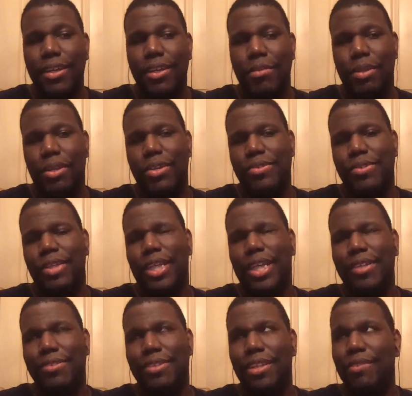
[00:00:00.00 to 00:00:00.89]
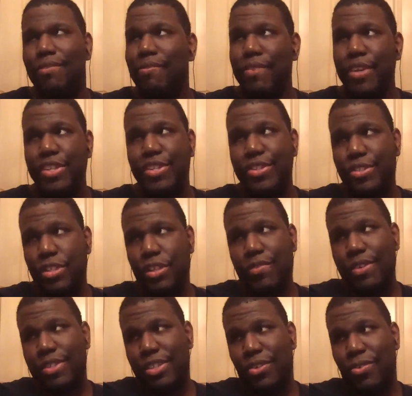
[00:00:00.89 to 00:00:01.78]
because he keeps getting visions of
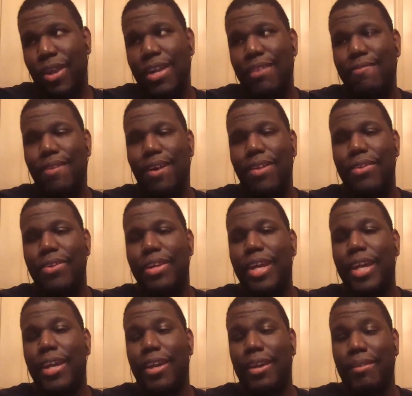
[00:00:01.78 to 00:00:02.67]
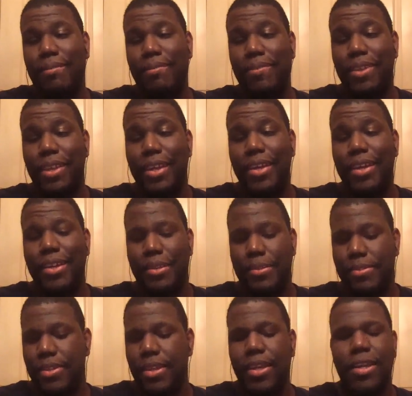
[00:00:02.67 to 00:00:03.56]
his grandfather Negi
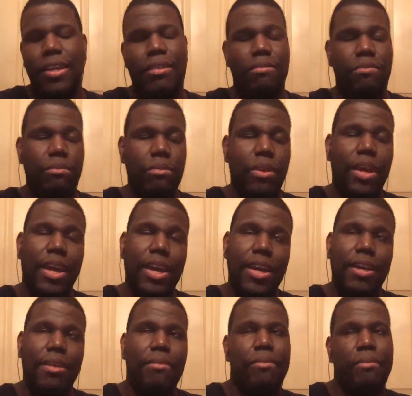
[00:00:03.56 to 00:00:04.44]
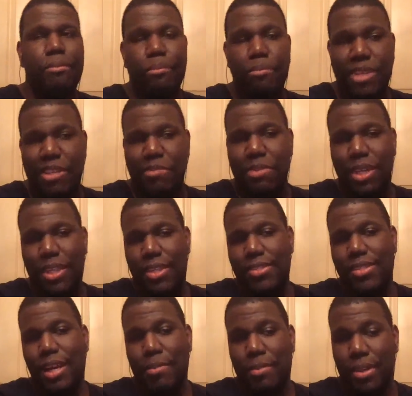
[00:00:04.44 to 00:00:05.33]
saying, "Hey, meet me at the
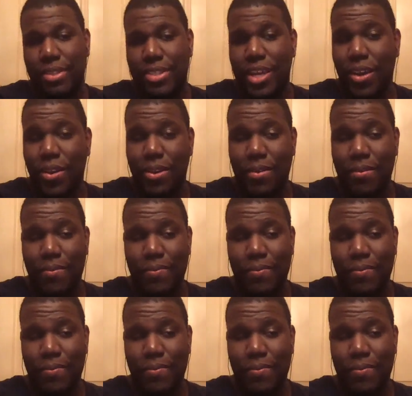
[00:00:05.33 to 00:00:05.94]
top of the tower."